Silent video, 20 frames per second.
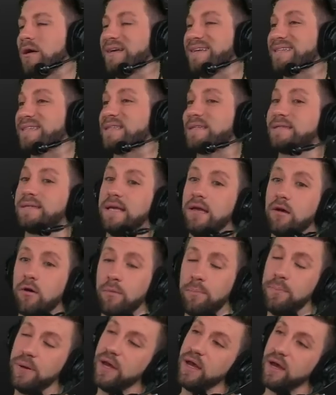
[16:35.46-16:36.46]
Steel
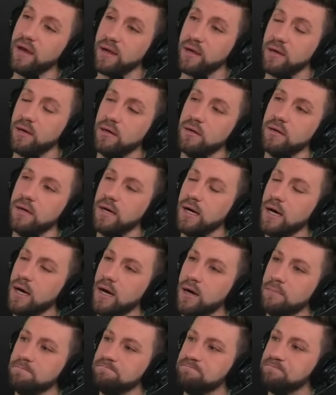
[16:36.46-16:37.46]
pick.
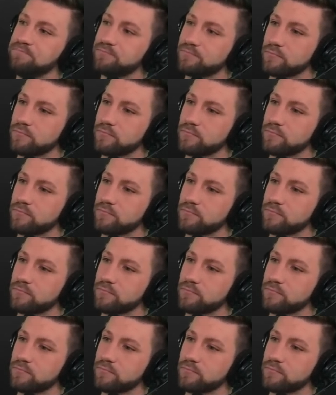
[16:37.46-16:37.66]
Um,